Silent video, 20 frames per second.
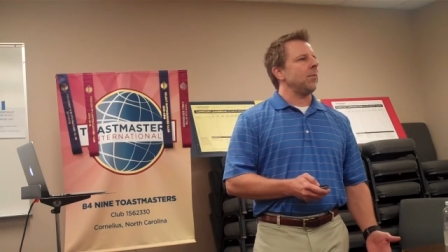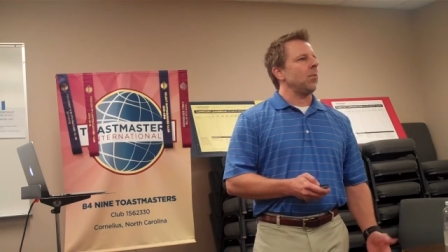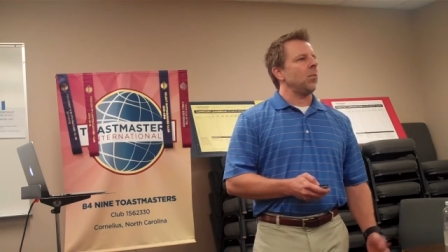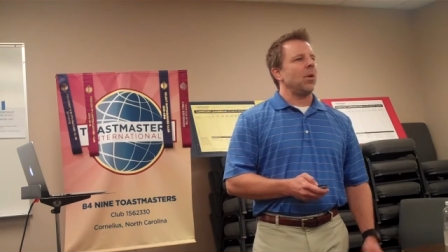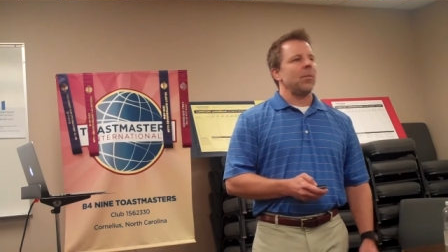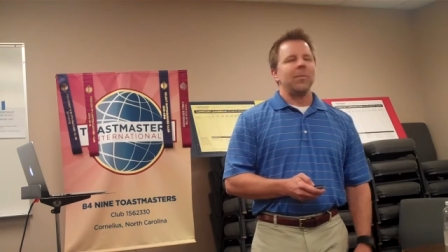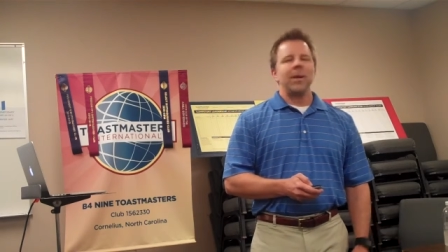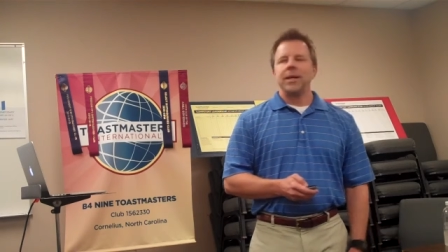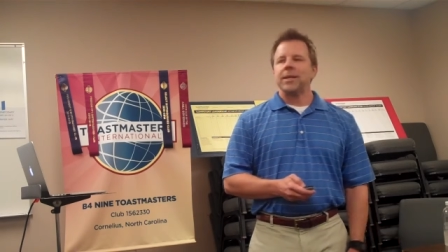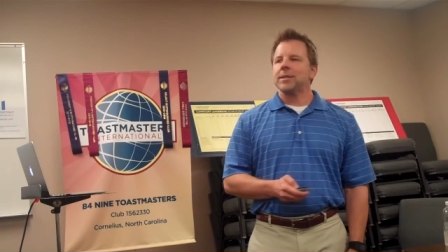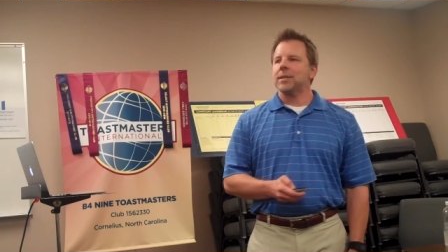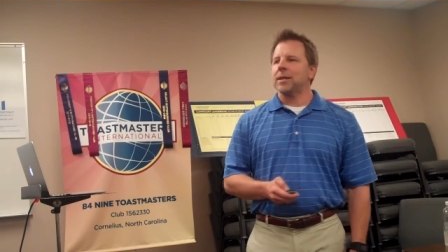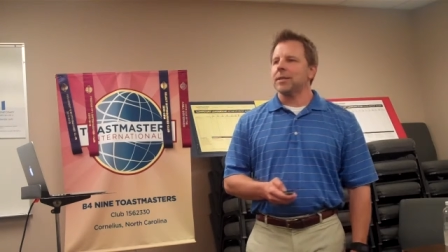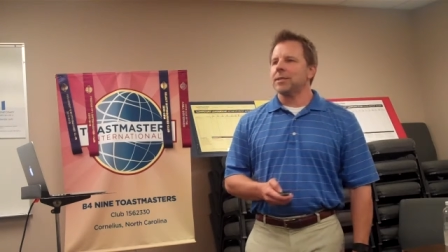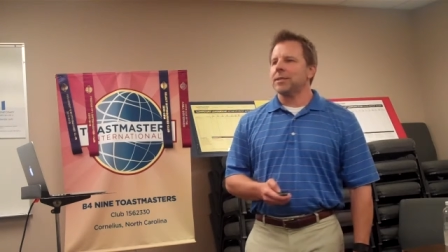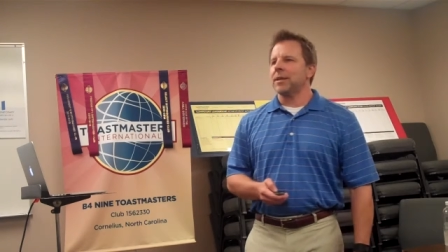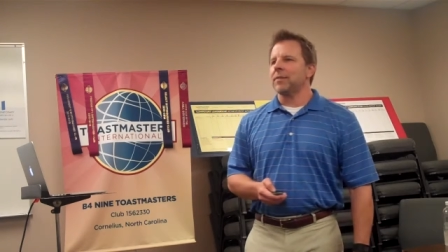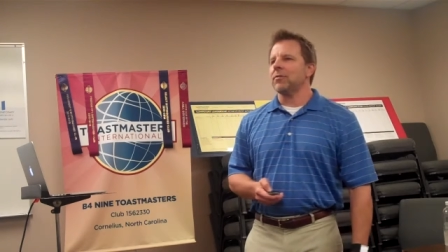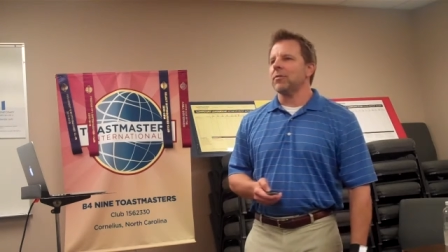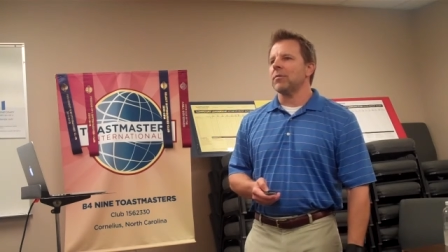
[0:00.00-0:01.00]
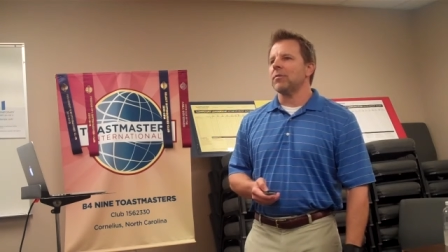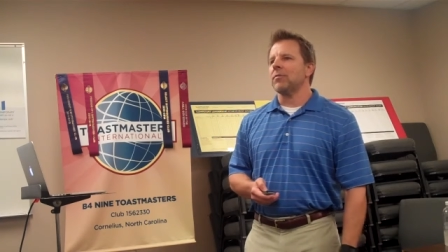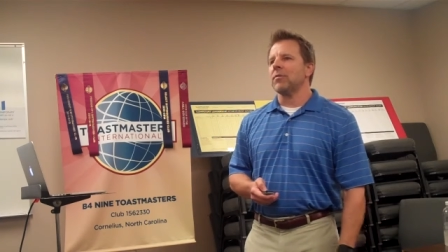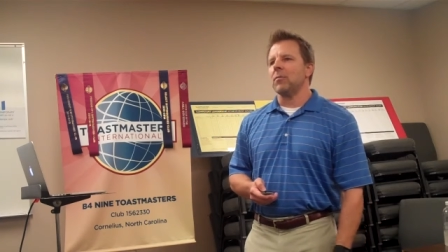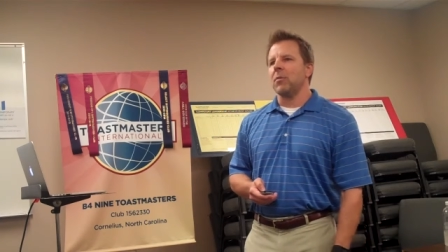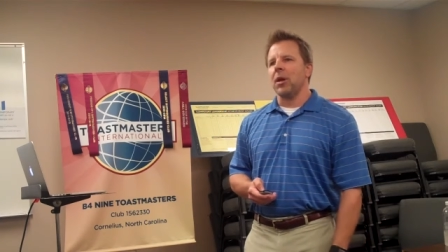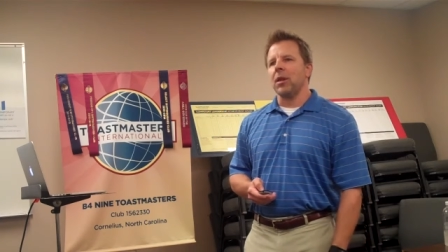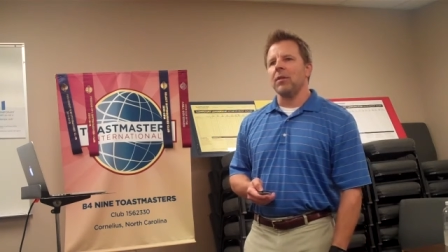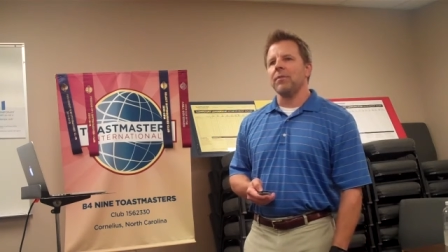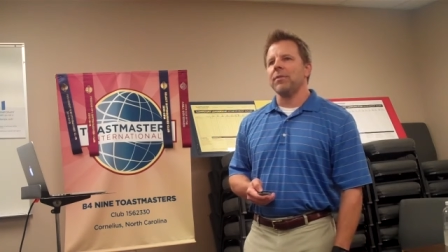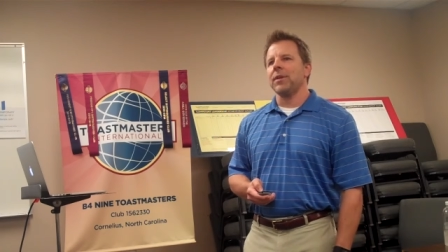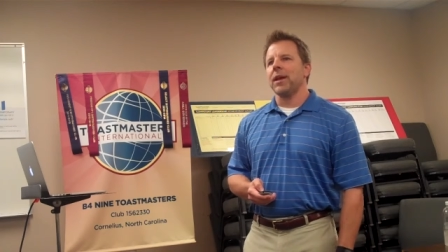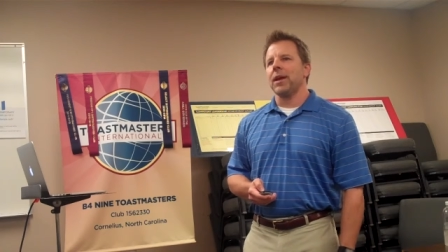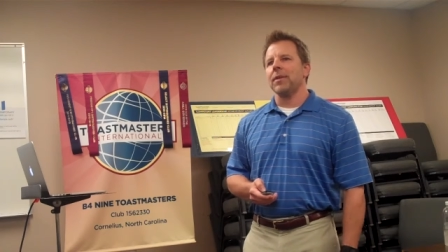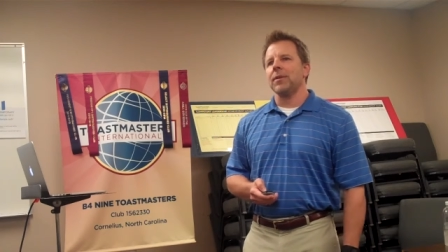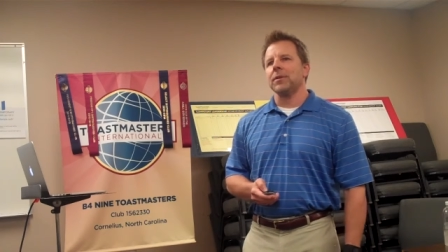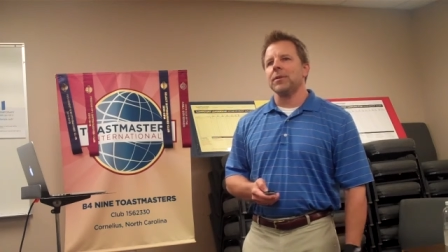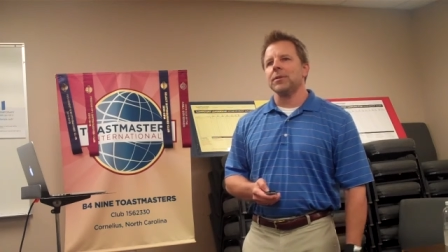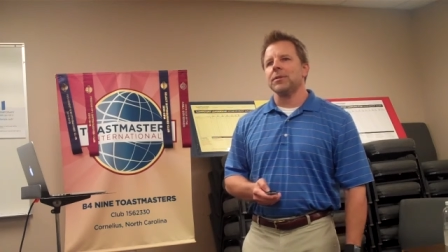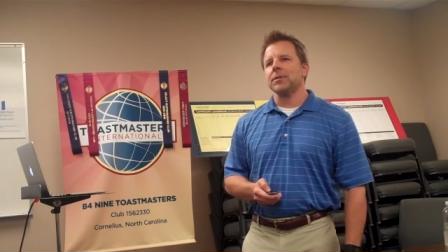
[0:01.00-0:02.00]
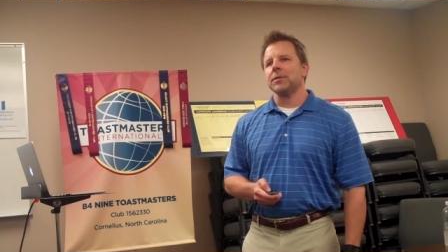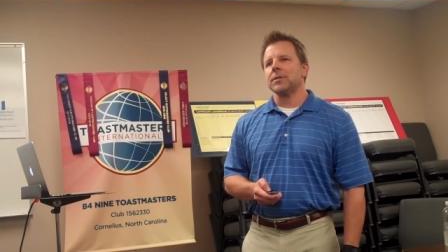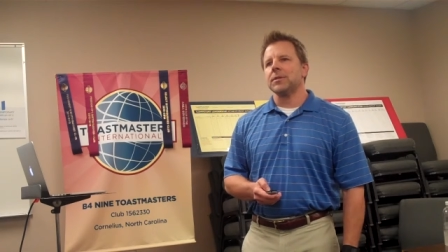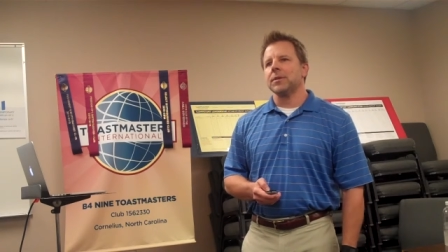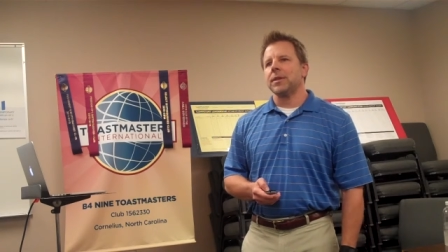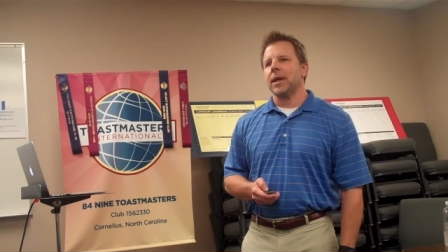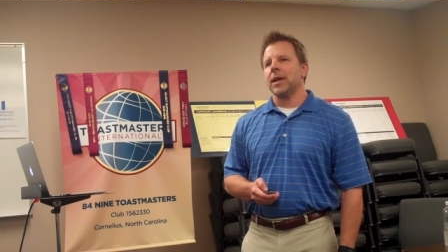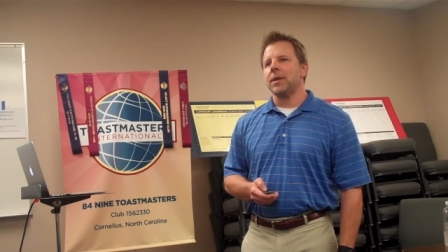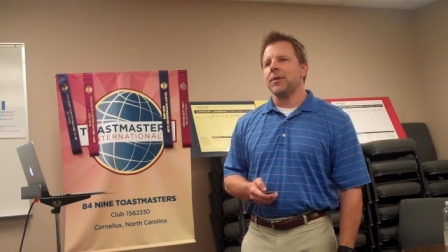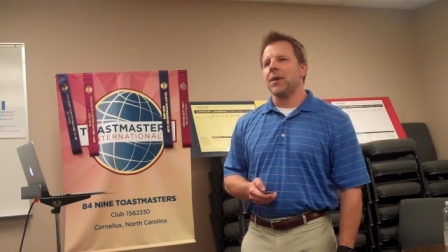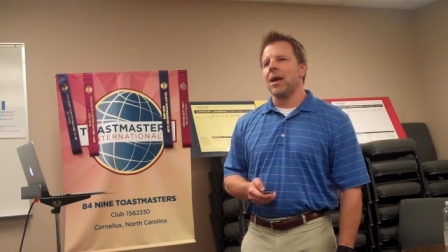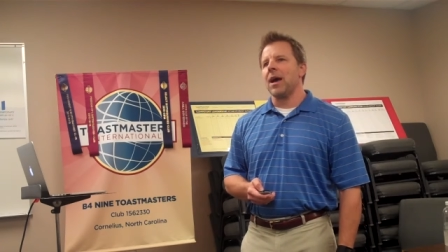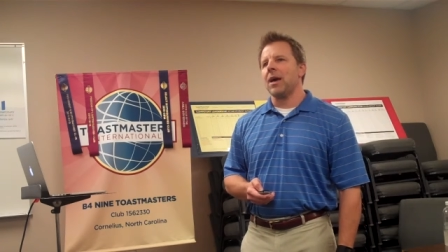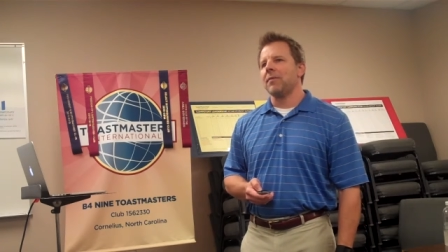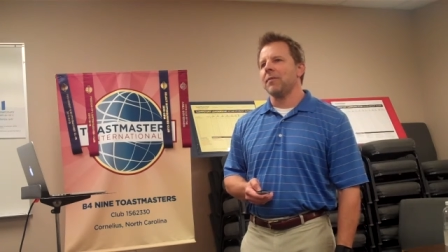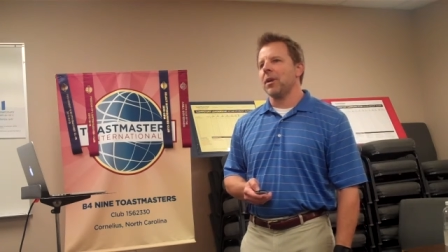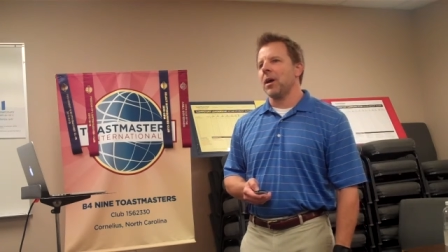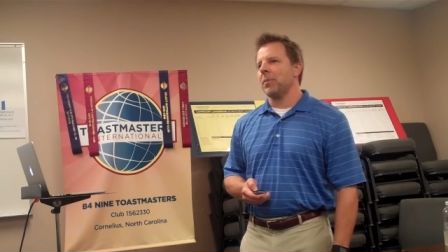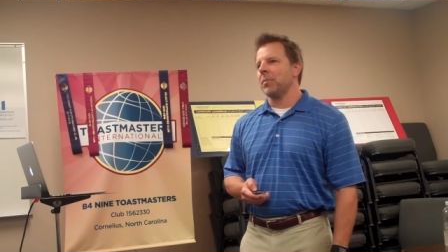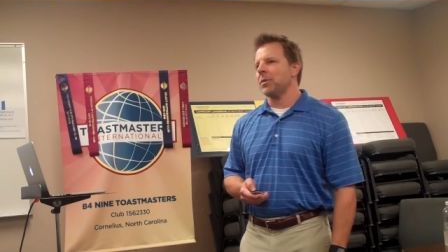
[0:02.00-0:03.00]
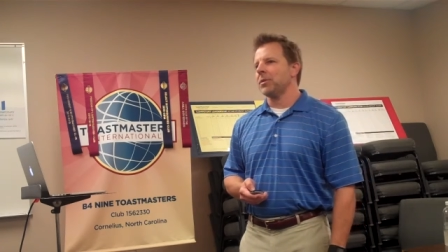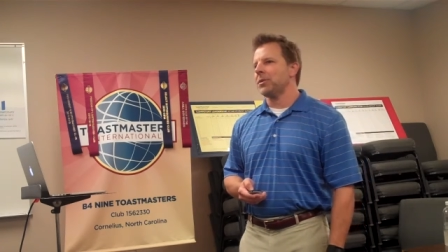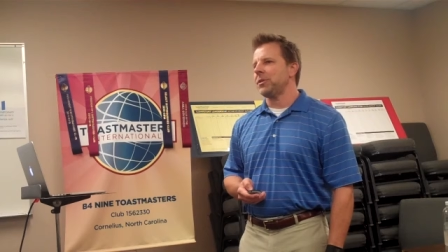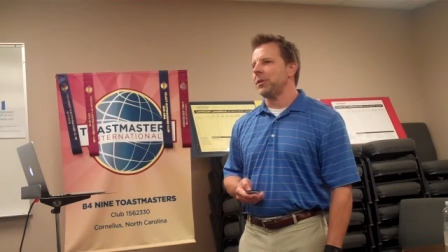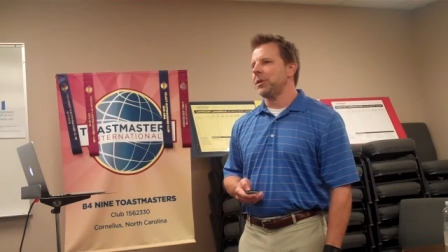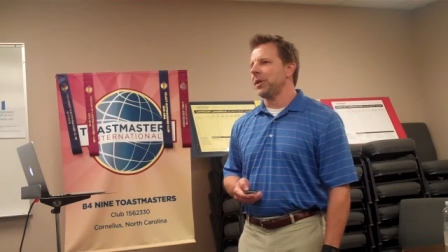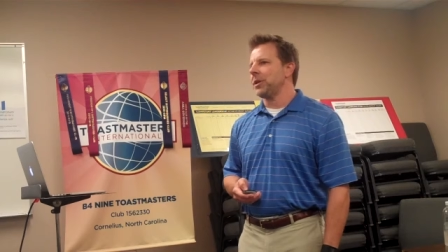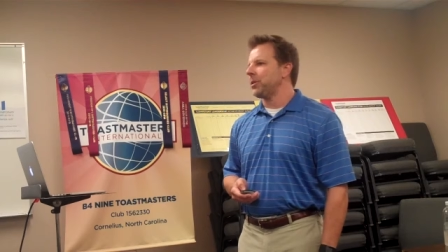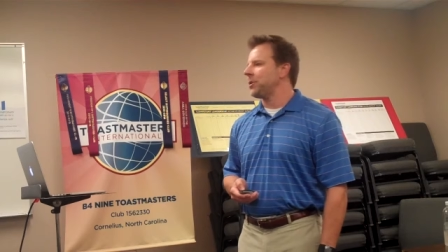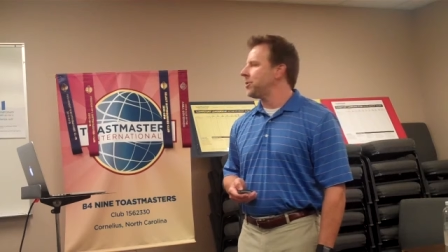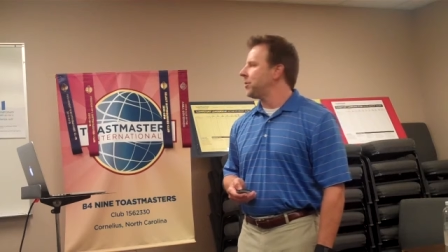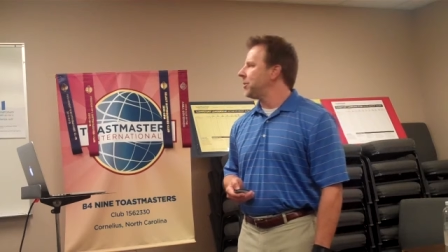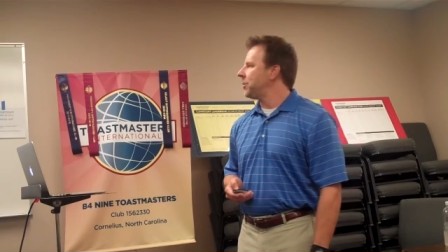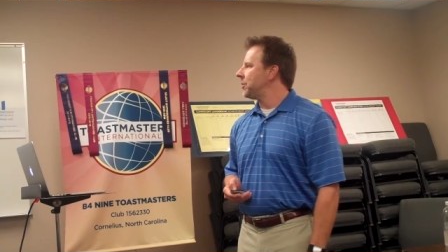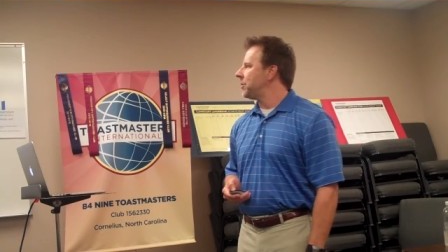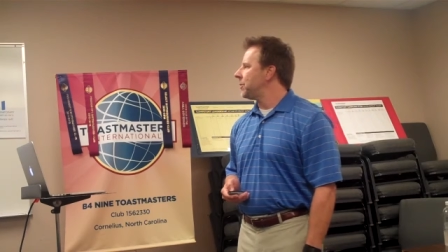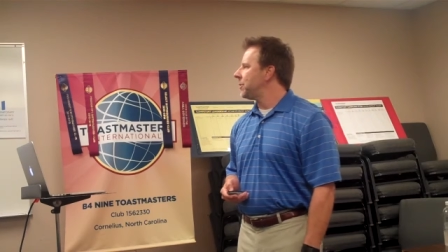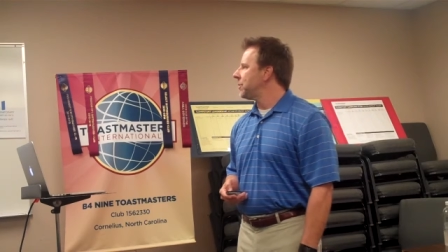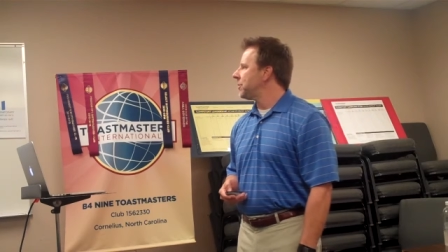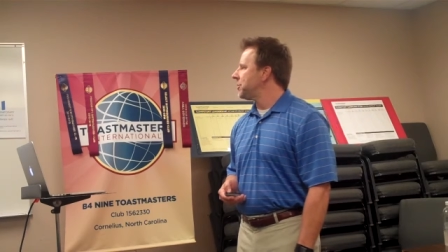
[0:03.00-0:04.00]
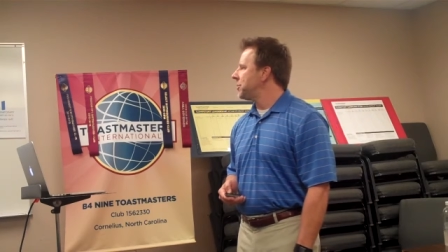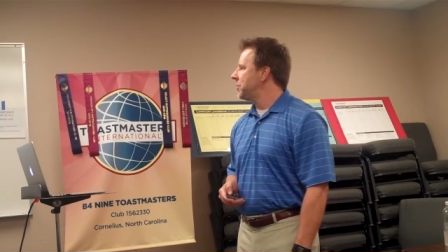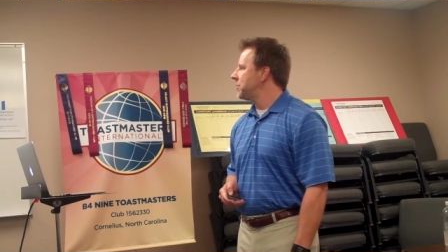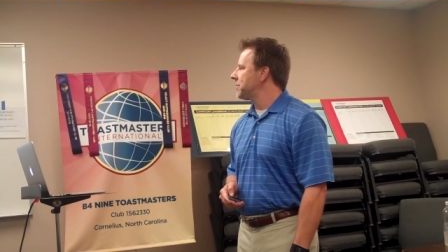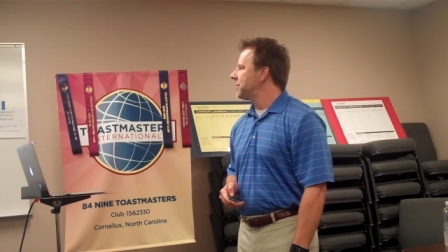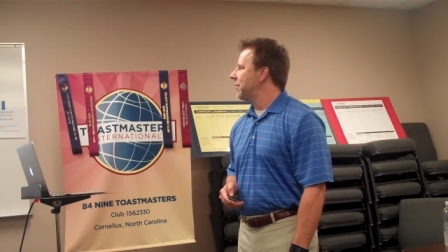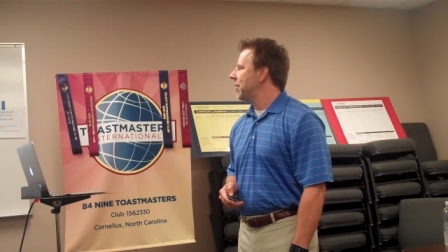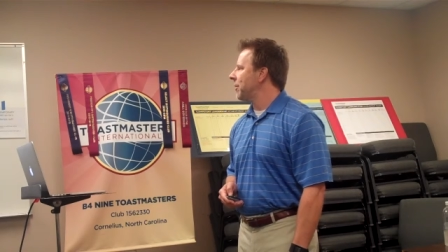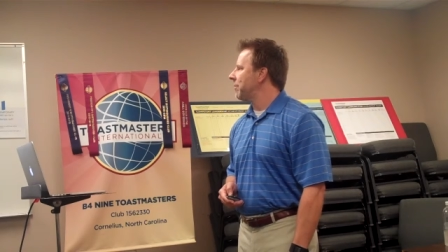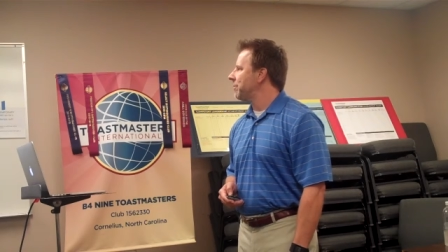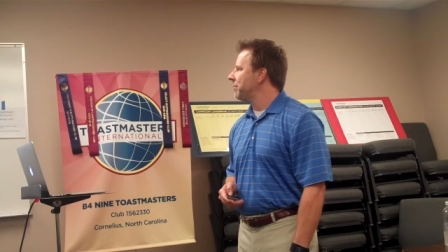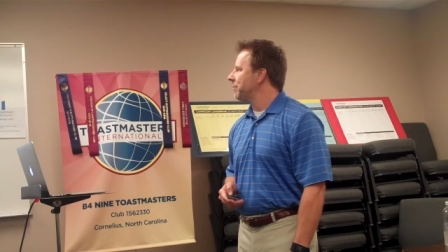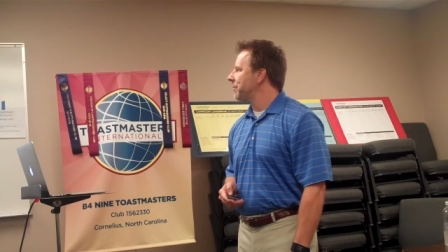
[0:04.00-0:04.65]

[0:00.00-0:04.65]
What makes us different from all of the others that you have an opportunity to choose from?